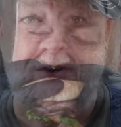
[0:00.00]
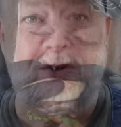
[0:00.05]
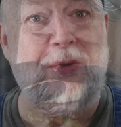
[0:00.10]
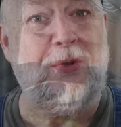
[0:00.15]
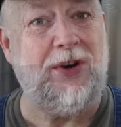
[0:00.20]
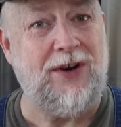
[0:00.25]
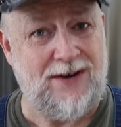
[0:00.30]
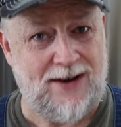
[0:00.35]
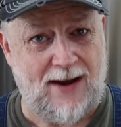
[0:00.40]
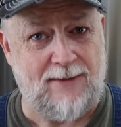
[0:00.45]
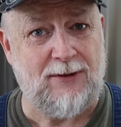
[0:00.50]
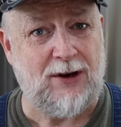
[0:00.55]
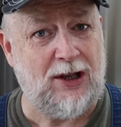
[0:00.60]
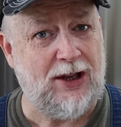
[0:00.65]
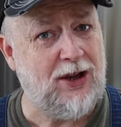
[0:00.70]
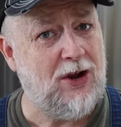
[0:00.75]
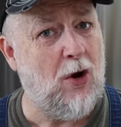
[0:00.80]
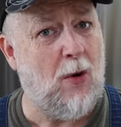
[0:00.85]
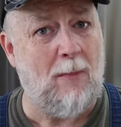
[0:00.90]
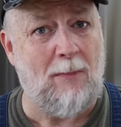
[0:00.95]
You can
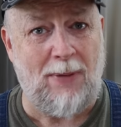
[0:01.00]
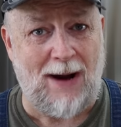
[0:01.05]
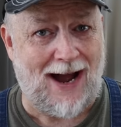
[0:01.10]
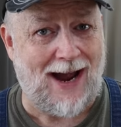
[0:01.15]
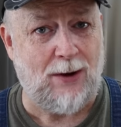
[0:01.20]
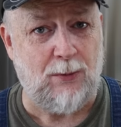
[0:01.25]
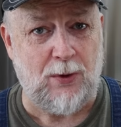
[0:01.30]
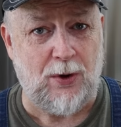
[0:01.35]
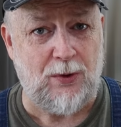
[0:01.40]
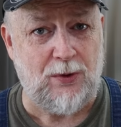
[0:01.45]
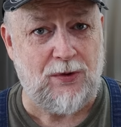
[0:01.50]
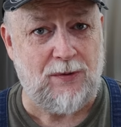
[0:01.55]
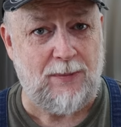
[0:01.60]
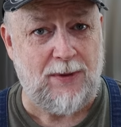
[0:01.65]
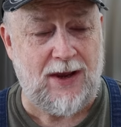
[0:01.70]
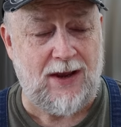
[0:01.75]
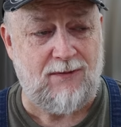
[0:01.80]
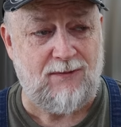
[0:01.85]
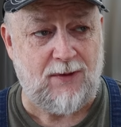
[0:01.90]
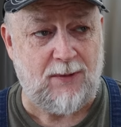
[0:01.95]
definitely go buy roast
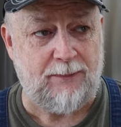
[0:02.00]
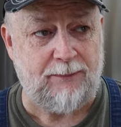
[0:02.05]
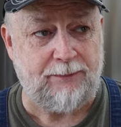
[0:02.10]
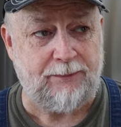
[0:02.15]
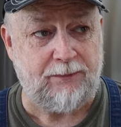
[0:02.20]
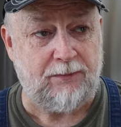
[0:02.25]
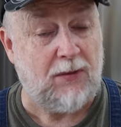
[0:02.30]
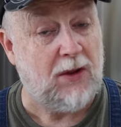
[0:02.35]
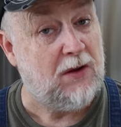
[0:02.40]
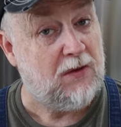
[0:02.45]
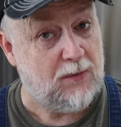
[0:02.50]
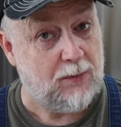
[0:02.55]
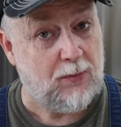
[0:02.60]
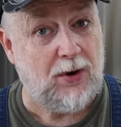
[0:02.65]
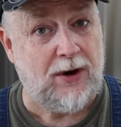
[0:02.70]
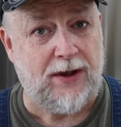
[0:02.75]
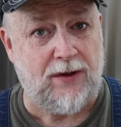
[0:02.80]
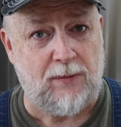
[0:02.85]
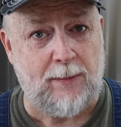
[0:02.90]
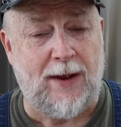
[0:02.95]
beef.
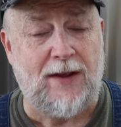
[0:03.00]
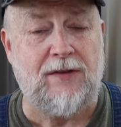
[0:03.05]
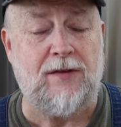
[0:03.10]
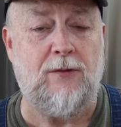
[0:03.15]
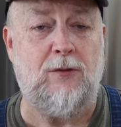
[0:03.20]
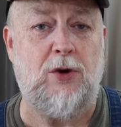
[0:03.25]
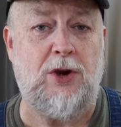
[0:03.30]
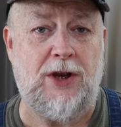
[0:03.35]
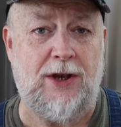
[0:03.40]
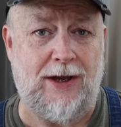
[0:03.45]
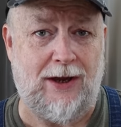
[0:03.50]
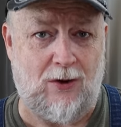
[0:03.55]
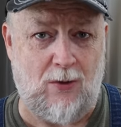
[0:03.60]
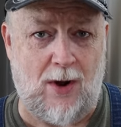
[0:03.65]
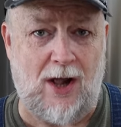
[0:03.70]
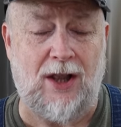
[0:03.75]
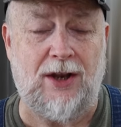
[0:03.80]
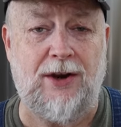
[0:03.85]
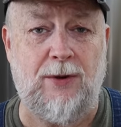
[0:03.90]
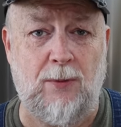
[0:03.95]
Pretty expensive when you get
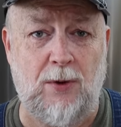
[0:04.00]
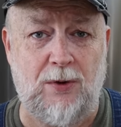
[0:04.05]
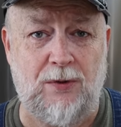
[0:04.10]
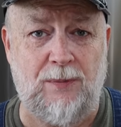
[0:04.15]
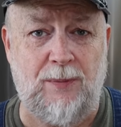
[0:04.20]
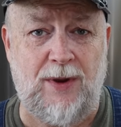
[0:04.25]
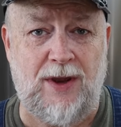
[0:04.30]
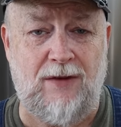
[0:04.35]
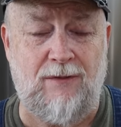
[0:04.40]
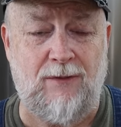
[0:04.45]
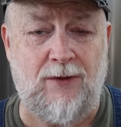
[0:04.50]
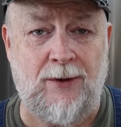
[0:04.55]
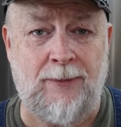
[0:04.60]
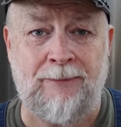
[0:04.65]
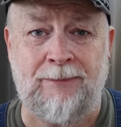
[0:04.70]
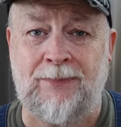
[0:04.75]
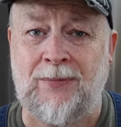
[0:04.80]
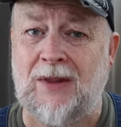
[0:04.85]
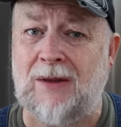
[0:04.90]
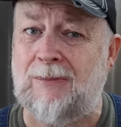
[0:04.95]
quality roast beef,
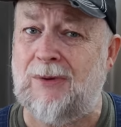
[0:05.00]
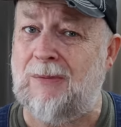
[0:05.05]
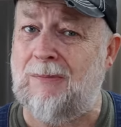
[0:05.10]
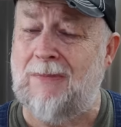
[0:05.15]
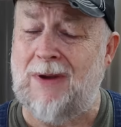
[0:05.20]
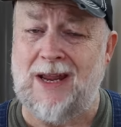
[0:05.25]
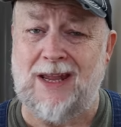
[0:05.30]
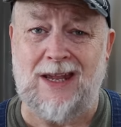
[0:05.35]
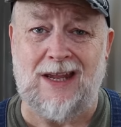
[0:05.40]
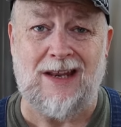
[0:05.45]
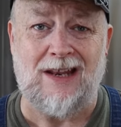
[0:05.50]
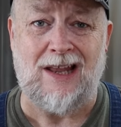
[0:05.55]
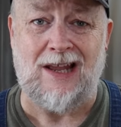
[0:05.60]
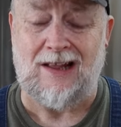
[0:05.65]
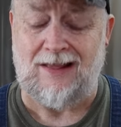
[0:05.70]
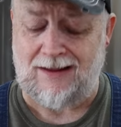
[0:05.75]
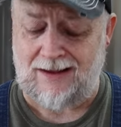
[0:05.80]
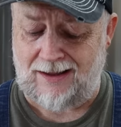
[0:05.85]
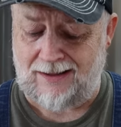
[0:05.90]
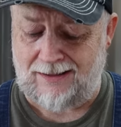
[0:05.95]
but making it
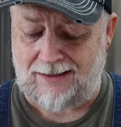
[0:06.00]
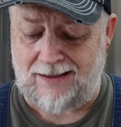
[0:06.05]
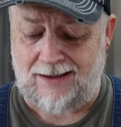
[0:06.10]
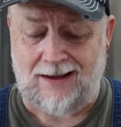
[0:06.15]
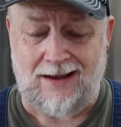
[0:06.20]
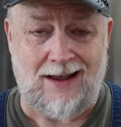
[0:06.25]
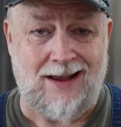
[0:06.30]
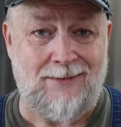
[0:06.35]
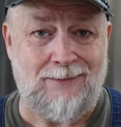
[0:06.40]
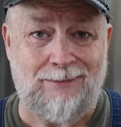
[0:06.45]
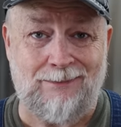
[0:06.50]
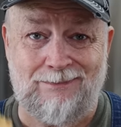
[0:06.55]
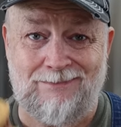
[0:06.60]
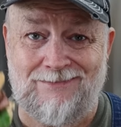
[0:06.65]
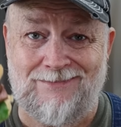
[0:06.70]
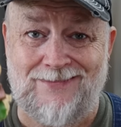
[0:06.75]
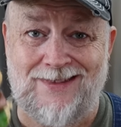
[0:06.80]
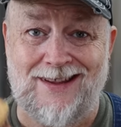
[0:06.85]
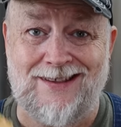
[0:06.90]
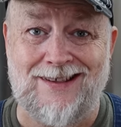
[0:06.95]
like this
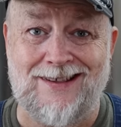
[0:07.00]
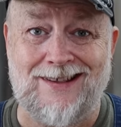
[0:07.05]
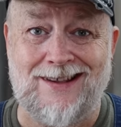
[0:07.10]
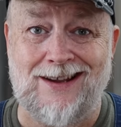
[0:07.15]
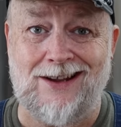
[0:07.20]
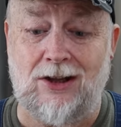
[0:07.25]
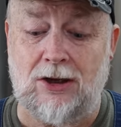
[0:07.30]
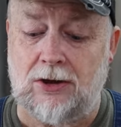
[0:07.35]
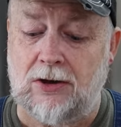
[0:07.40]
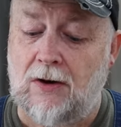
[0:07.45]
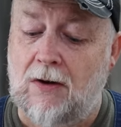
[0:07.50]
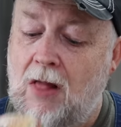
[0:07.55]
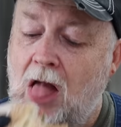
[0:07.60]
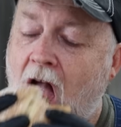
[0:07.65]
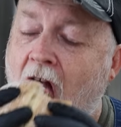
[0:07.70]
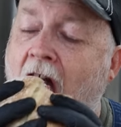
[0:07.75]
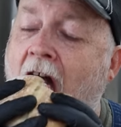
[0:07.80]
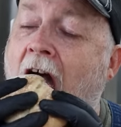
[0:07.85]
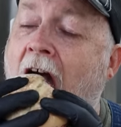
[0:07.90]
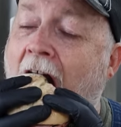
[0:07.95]
is killer.
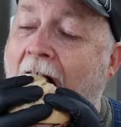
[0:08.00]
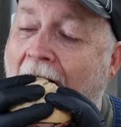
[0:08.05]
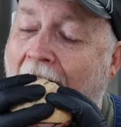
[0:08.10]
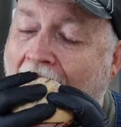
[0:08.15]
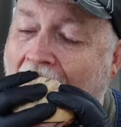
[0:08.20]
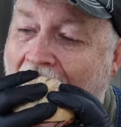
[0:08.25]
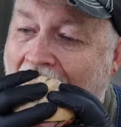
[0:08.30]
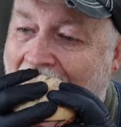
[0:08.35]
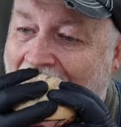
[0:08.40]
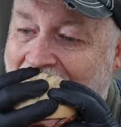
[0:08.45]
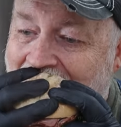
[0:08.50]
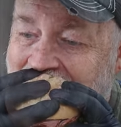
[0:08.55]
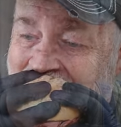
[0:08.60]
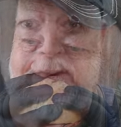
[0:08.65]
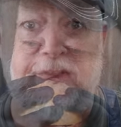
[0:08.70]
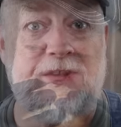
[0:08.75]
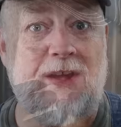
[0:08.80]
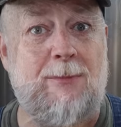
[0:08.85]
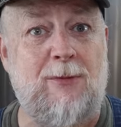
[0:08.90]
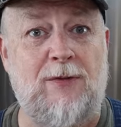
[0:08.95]

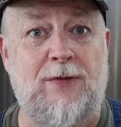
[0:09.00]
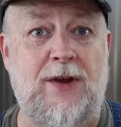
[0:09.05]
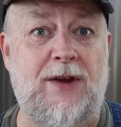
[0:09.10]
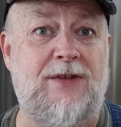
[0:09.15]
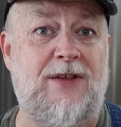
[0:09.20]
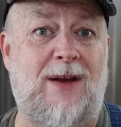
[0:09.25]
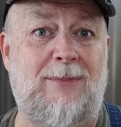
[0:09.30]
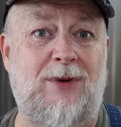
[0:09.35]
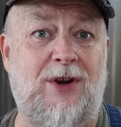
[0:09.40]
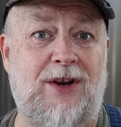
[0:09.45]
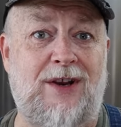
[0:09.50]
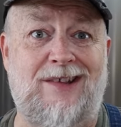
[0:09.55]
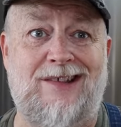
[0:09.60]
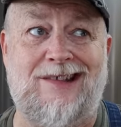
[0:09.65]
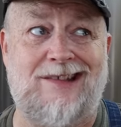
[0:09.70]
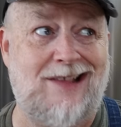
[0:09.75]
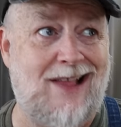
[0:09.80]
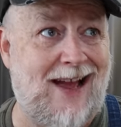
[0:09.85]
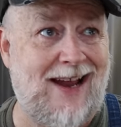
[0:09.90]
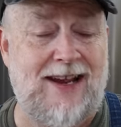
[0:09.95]
Some of this I'm gonna
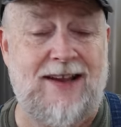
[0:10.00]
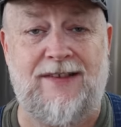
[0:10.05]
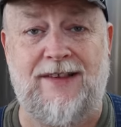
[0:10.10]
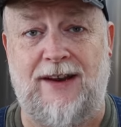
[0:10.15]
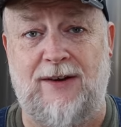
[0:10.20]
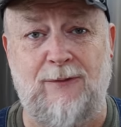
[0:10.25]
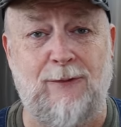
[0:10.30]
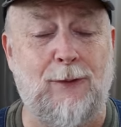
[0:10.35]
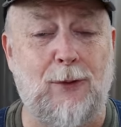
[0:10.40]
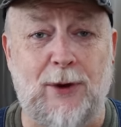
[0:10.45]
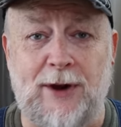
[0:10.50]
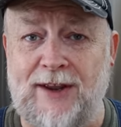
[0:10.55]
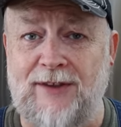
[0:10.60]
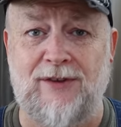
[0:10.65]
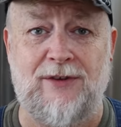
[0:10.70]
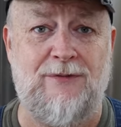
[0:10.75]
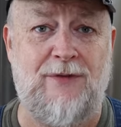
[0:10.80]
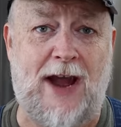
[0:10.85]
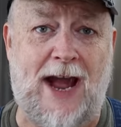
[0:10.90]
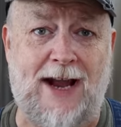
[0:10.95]
slice and
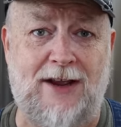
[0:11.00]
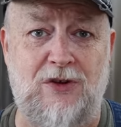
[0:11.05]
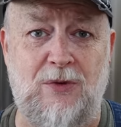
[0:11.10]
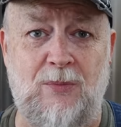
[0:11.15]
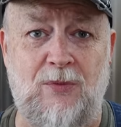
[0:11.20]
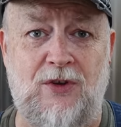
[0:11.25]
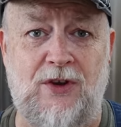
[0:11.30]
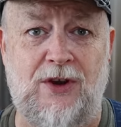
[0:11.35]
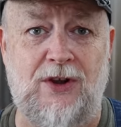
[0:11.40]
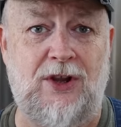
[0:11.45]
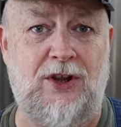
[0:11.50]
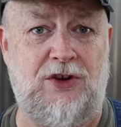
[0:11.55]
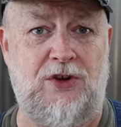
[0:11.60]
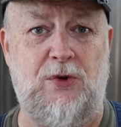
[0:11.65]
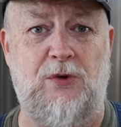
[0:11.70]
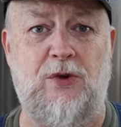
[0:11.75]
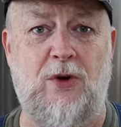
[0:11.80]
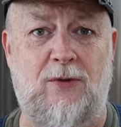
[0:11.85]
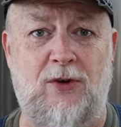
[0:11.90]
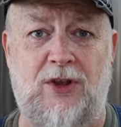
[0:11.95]
freeze and vacuum seal and
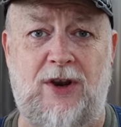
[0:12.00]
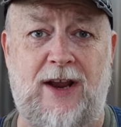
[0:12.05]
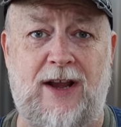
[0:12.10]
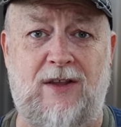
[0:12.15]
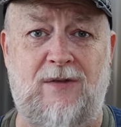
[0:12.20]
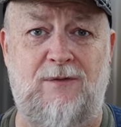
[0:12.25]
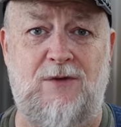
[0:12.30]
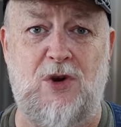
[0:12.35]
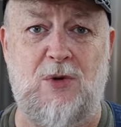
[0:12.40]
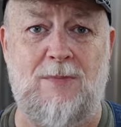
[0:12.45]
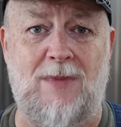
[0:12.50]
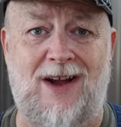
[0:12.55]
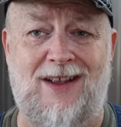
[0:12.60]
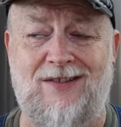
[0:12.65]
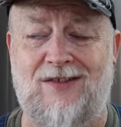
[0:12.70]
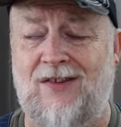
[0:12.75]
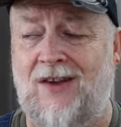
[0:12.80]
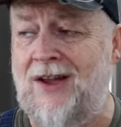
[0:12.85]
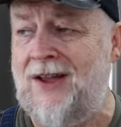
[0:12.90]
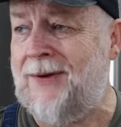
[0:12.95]
use over the next few
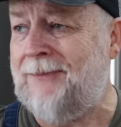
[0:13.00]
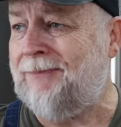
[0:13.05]
months.